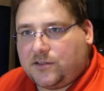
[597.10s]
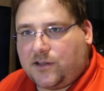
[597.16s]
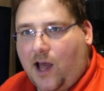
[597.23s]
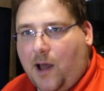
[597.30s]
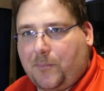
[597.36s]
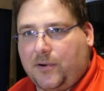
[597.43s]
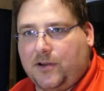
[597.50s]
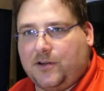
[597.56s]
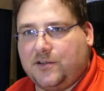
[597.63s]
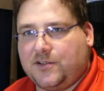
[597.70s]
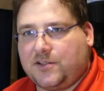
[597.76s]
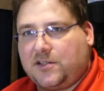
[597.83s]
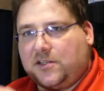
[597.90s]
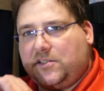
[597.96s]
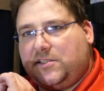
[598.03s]
stop,
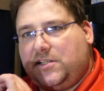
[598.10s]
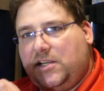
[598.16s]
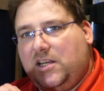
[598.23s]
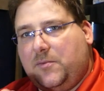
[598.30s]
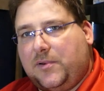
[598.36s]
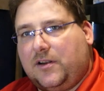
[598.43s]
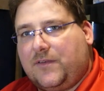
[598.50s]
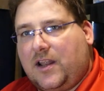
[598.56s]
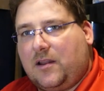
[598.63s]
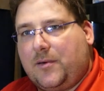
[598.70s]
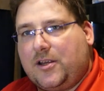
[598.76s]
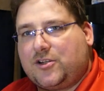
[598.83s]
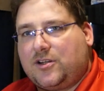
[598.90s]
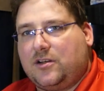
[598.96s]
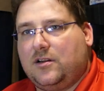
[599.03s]
just a teeny bit of
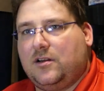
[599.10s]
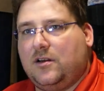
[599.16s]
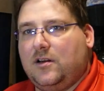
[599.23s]
animation.